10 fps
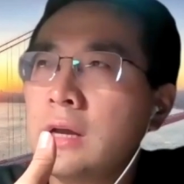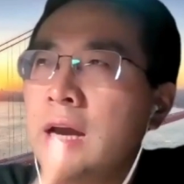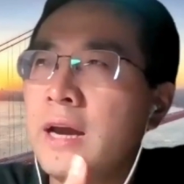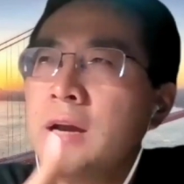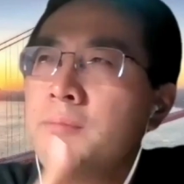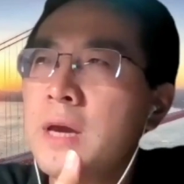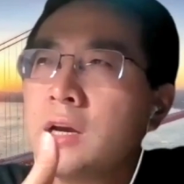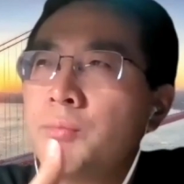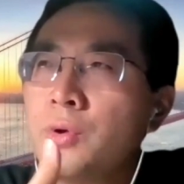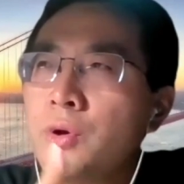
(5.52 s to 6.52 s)
can I
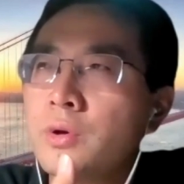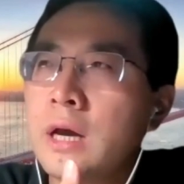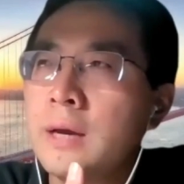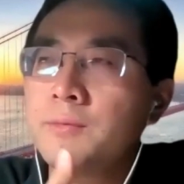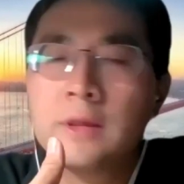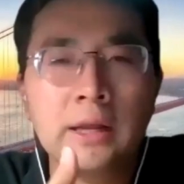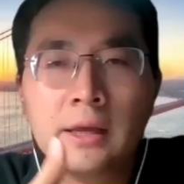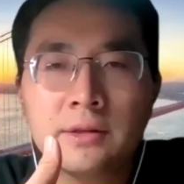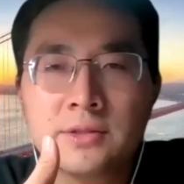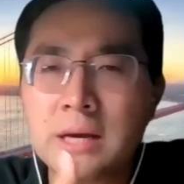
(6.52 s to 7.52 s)
make a prototype
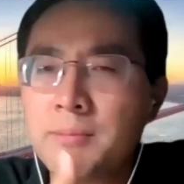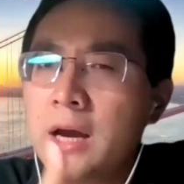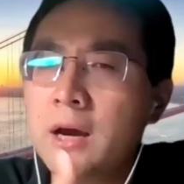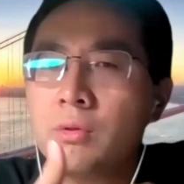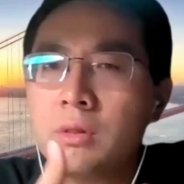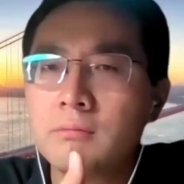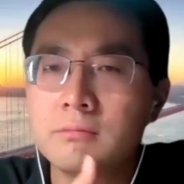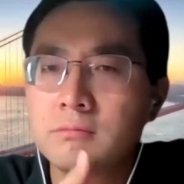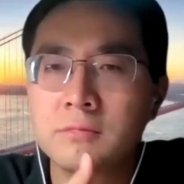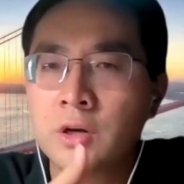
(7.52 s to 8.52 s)
that can somehow,
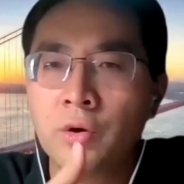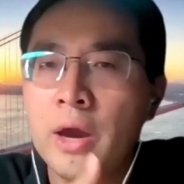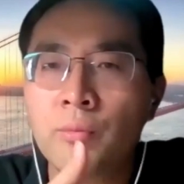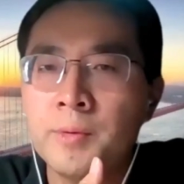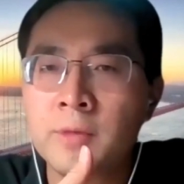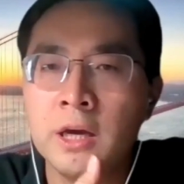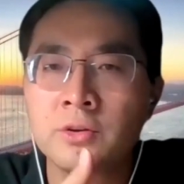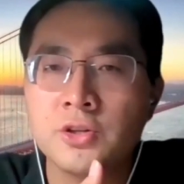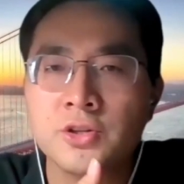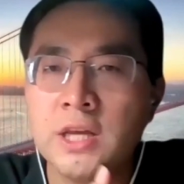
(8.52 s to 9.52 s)
help me
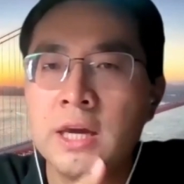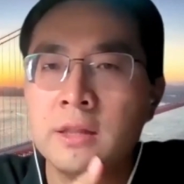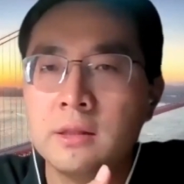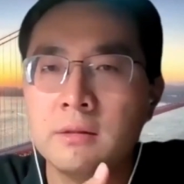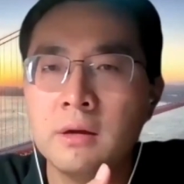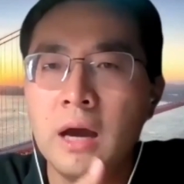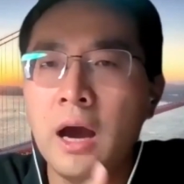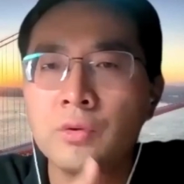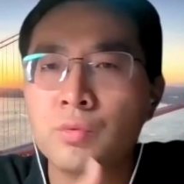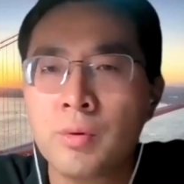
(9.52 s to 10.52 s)
understand
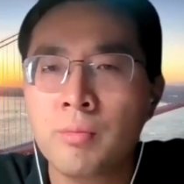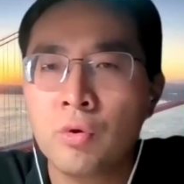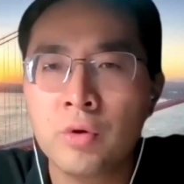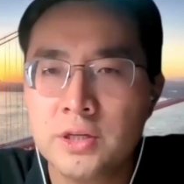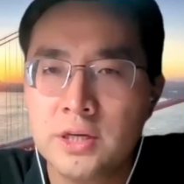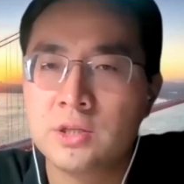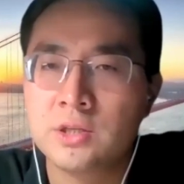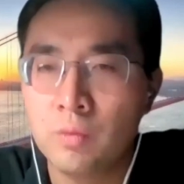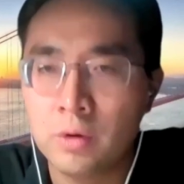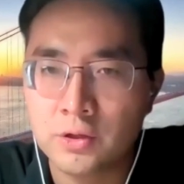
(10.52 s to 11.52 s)
how the remora
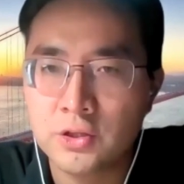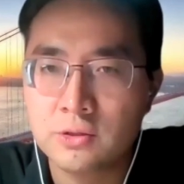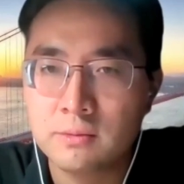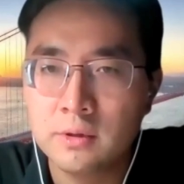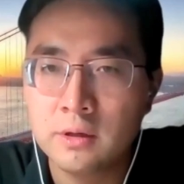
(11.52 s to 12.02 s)
disk works?